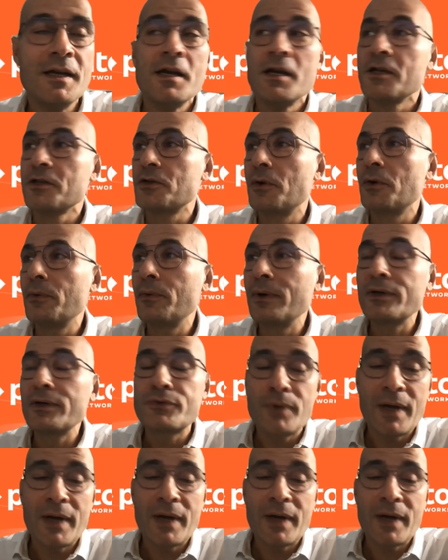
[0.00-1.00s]
So we'll
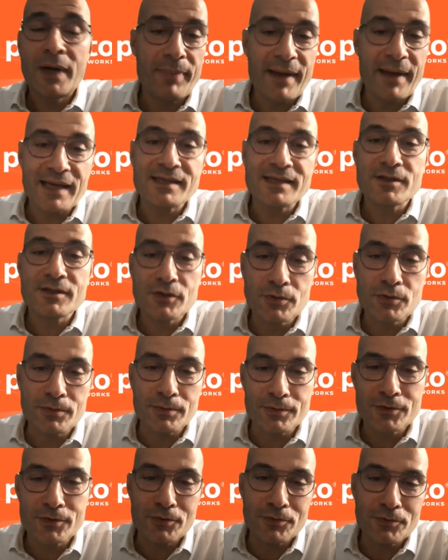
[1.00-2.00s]
try our best
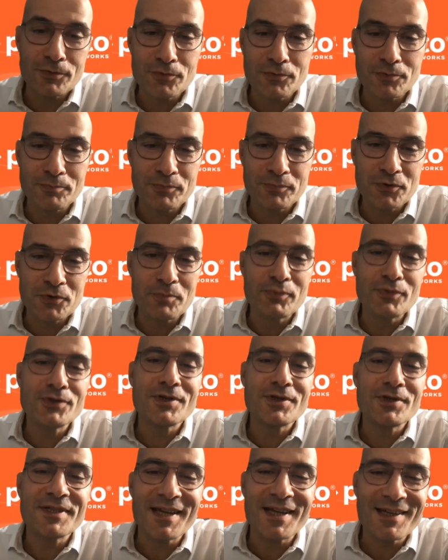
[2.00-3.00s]
to, to, to, to put
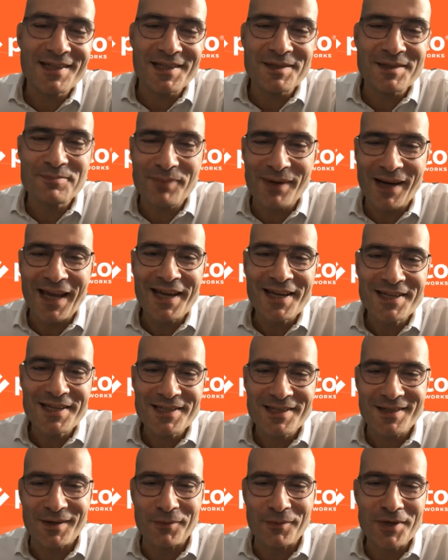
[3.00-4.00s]
the things in
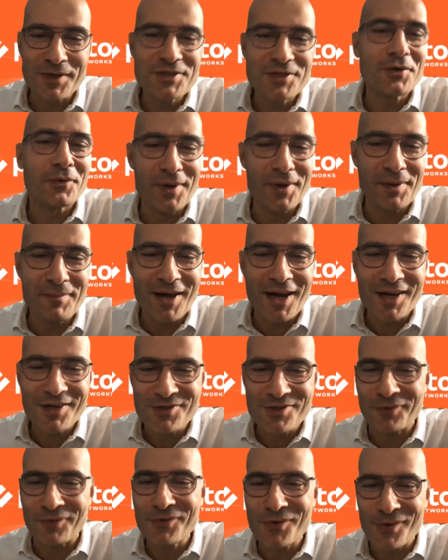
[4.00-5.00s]
place with your
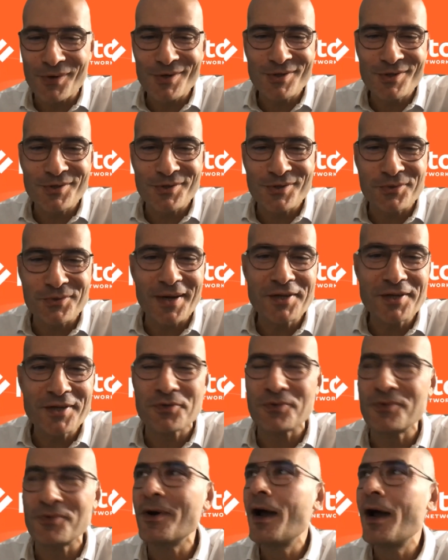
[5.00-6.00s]
remarks, of course, to try
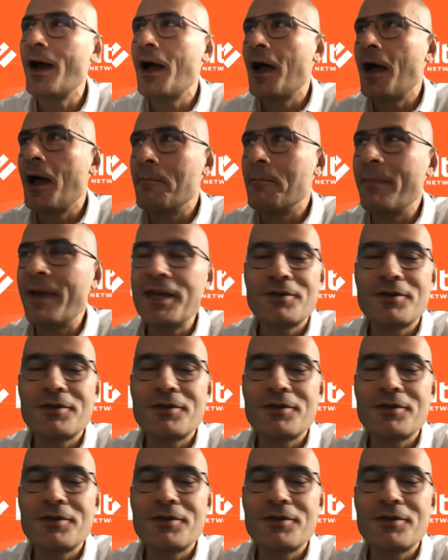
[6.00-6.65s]
to make